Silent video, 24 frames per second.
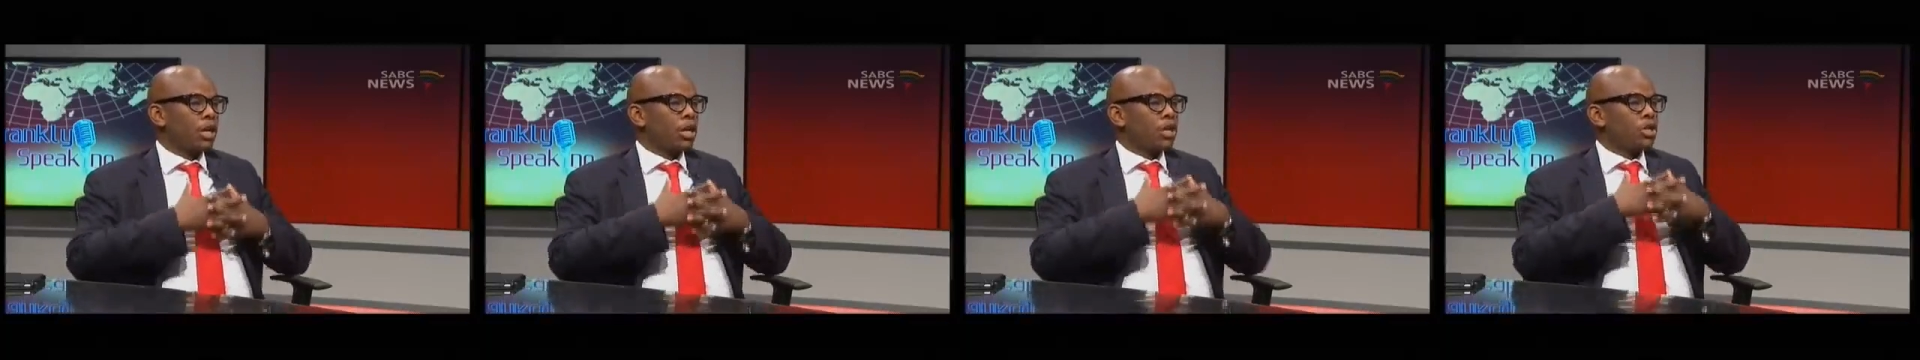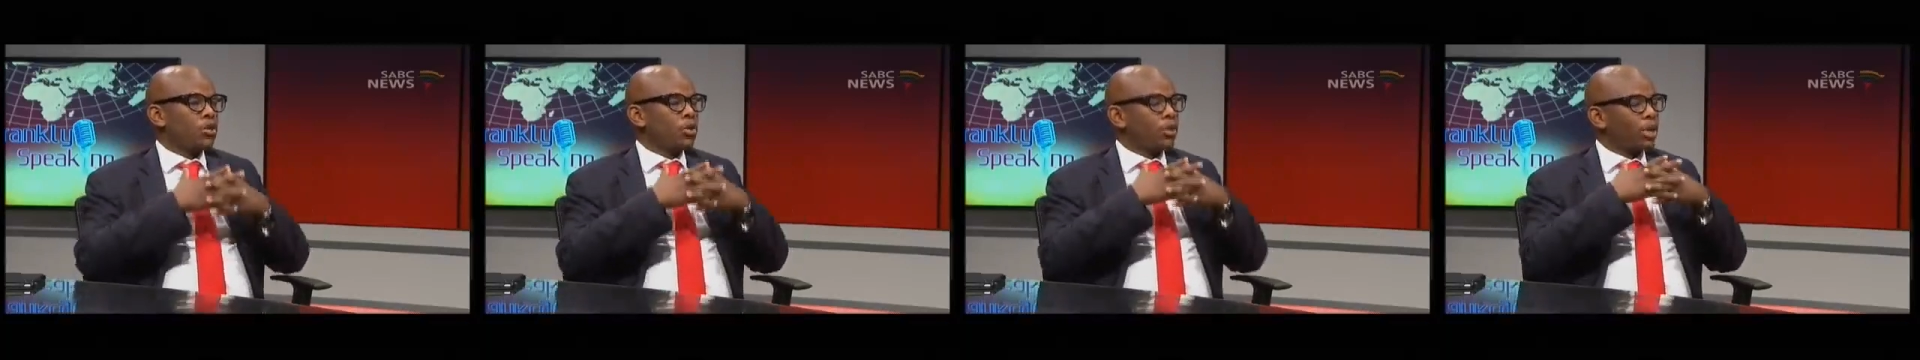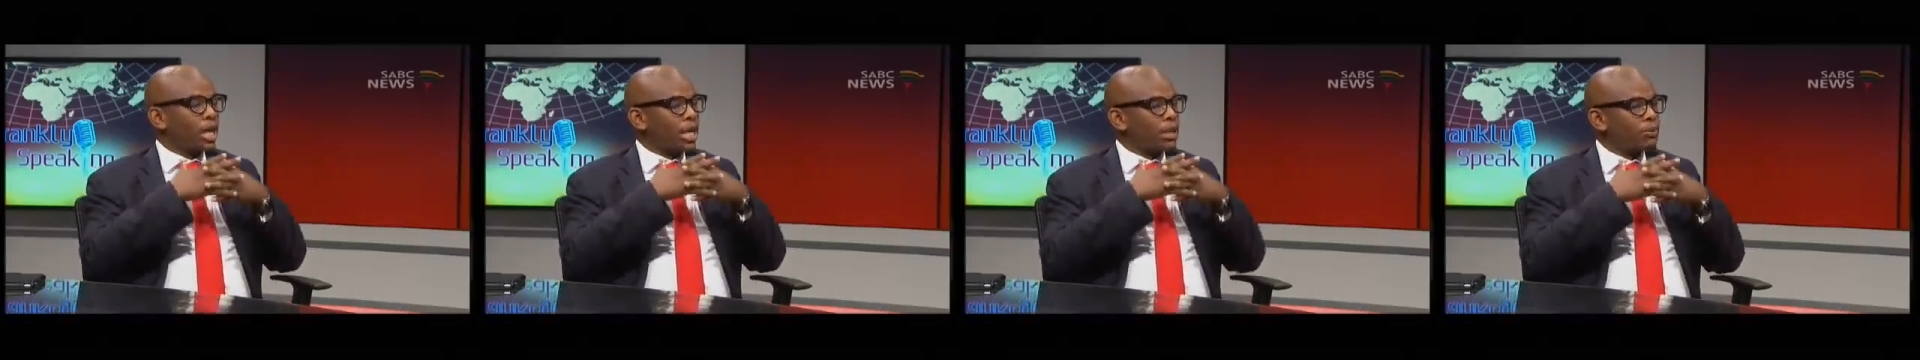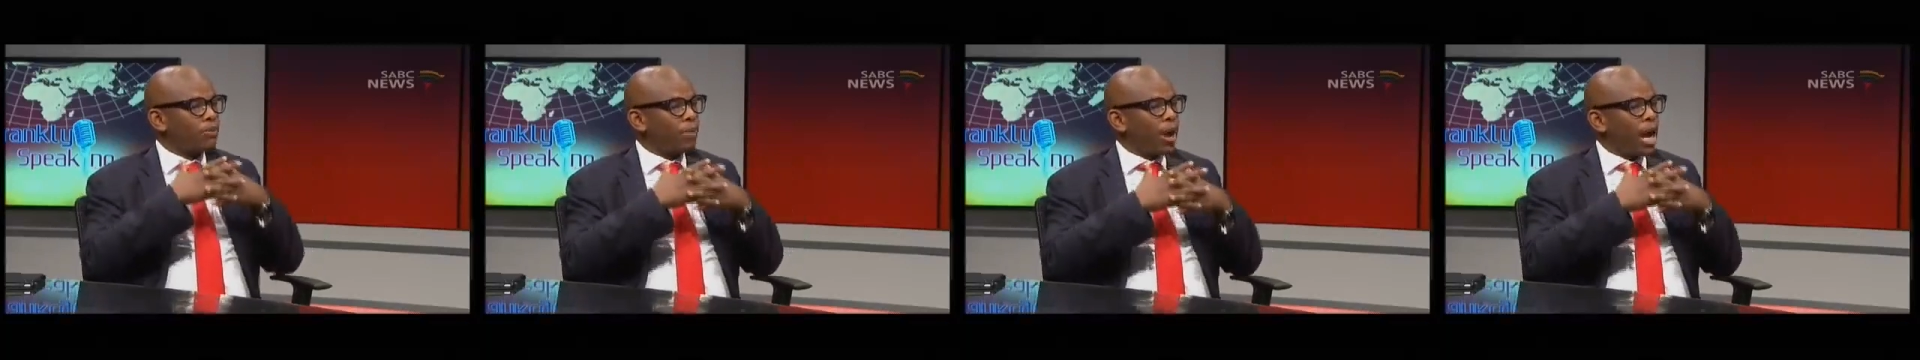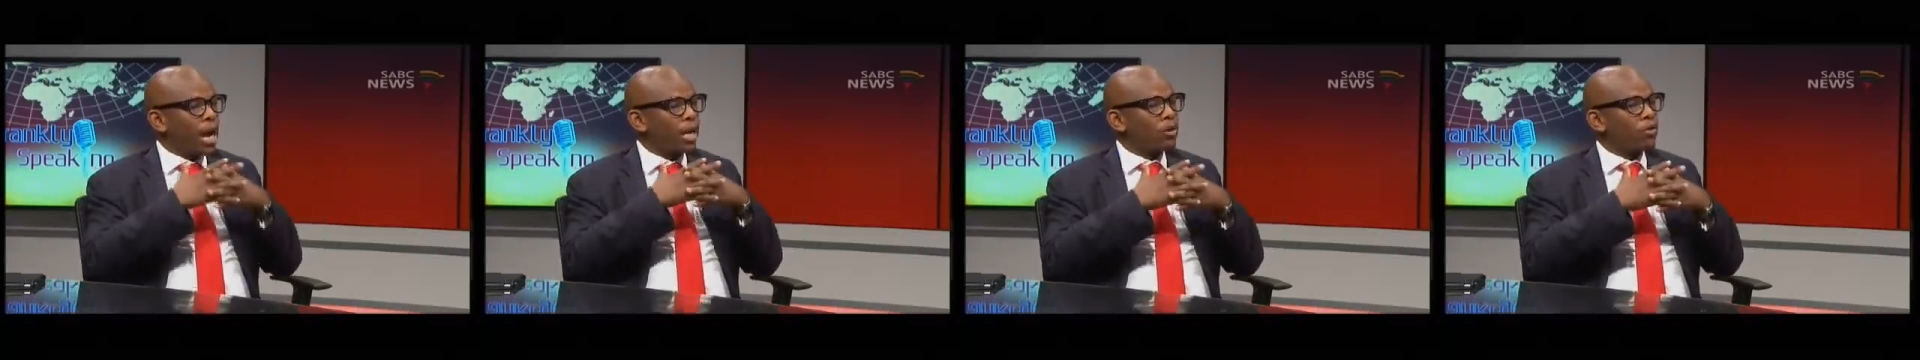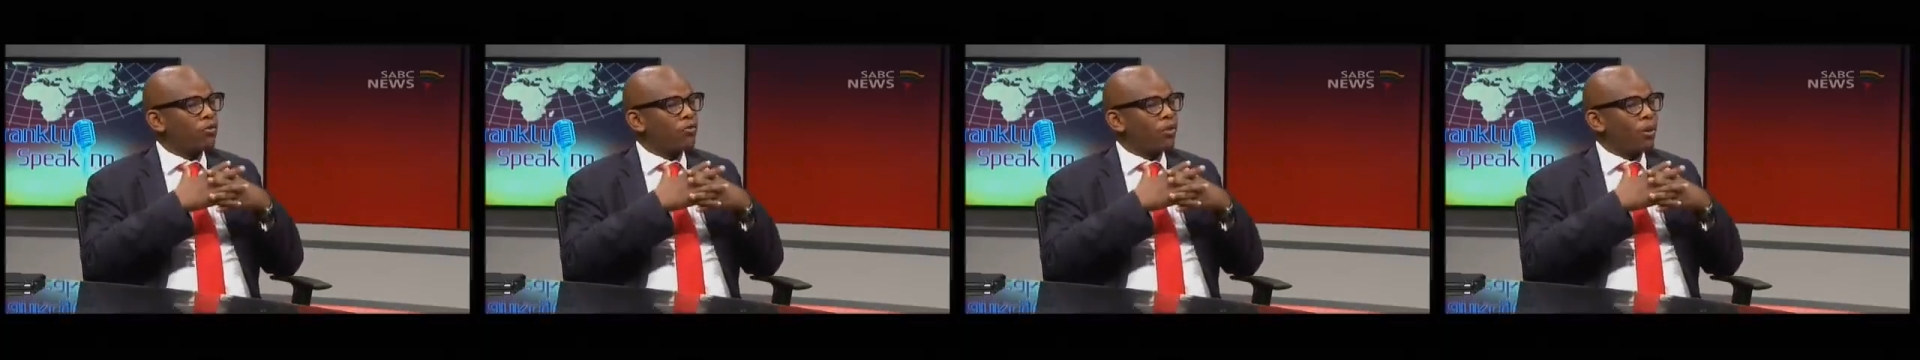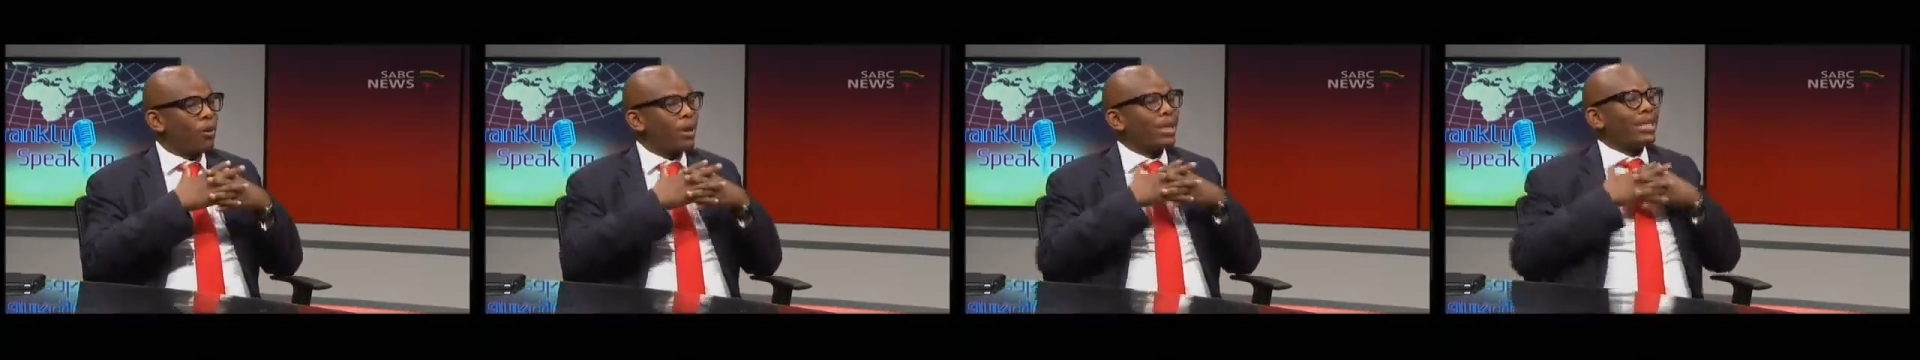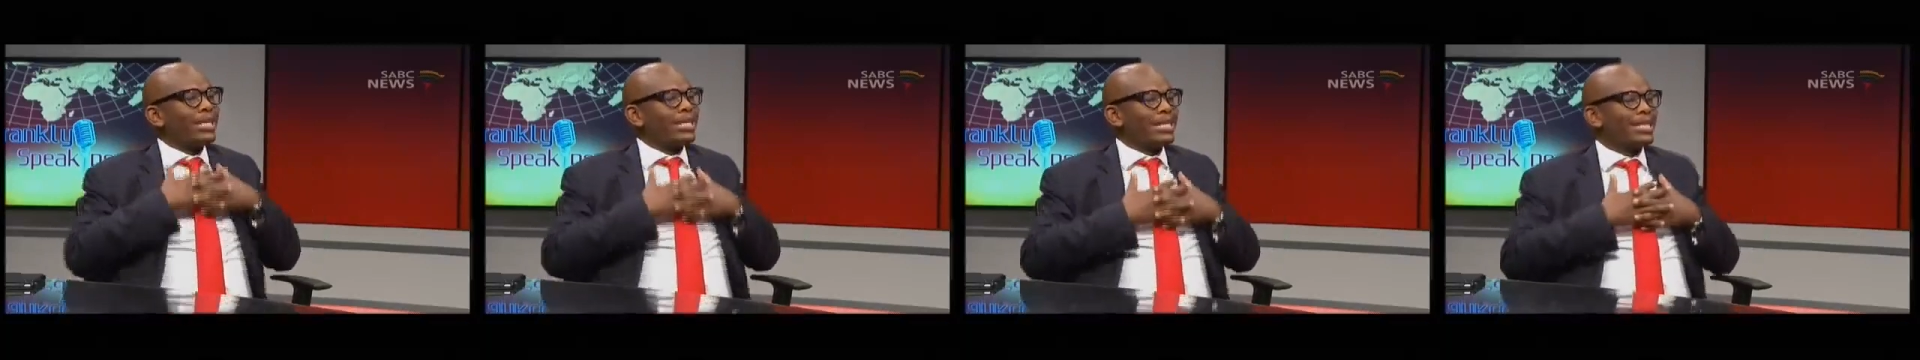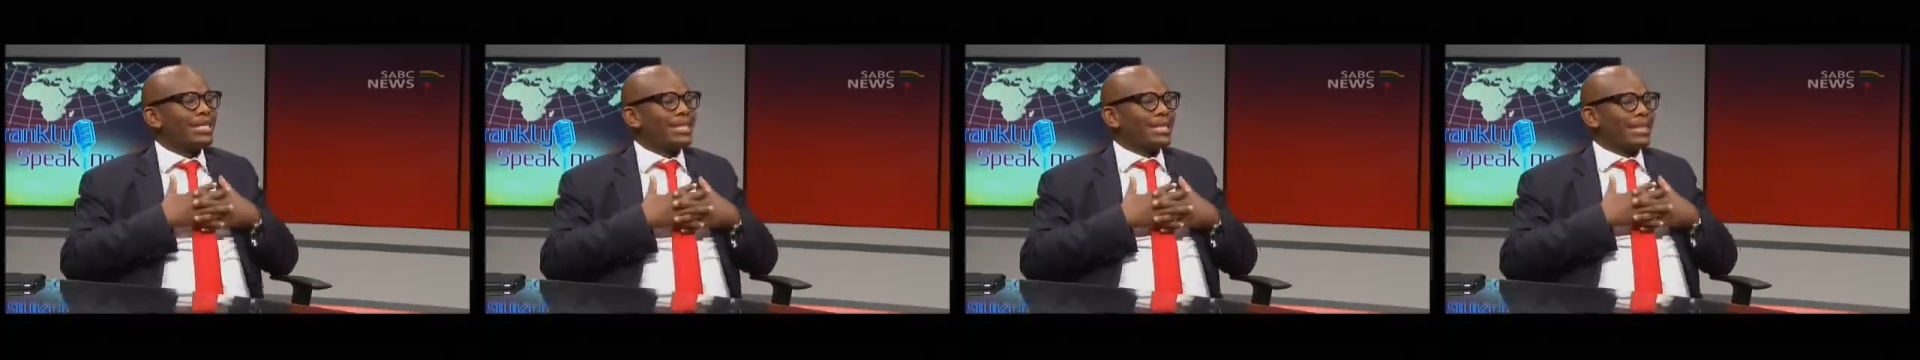So that's part of our
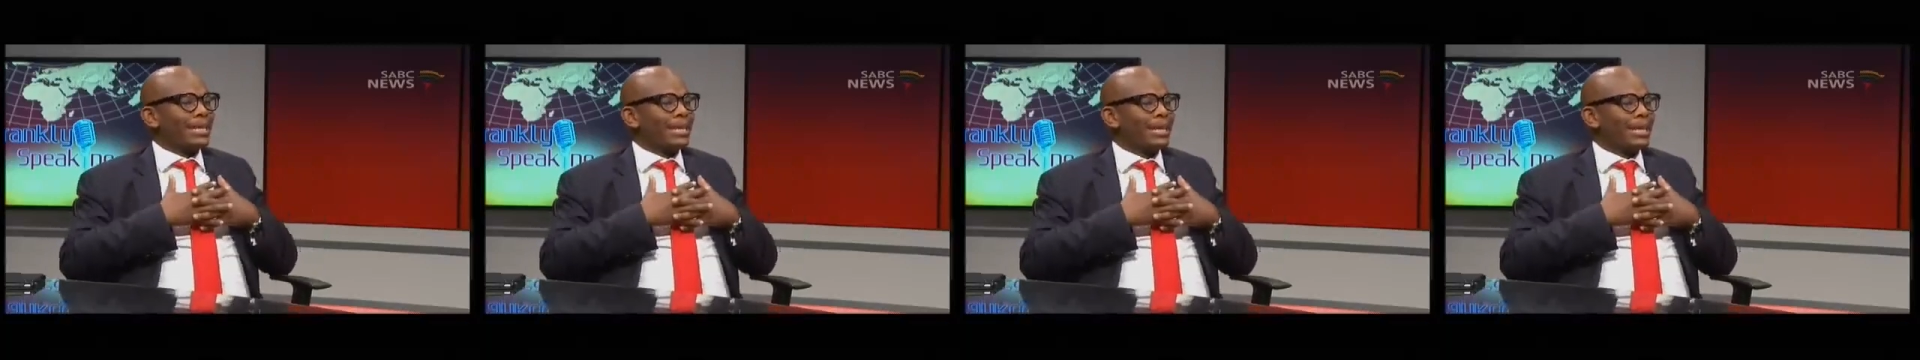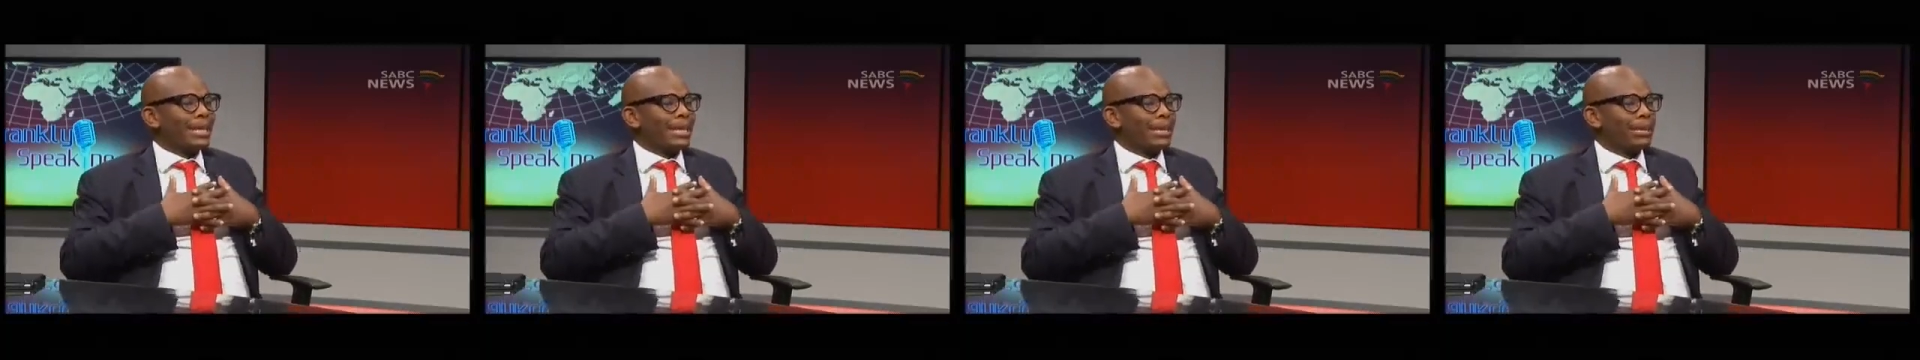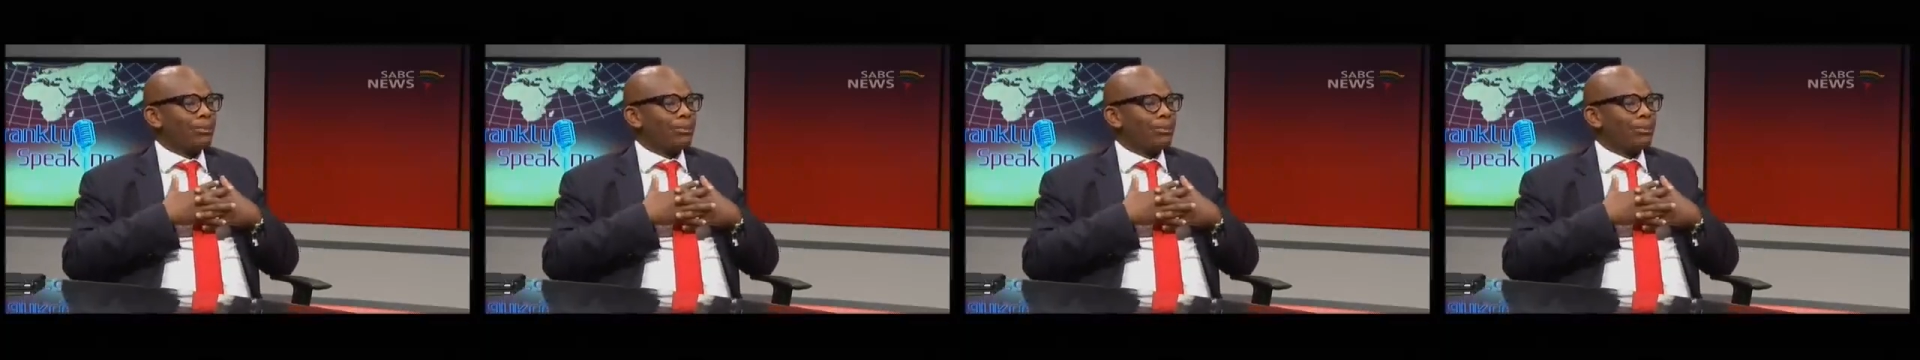history,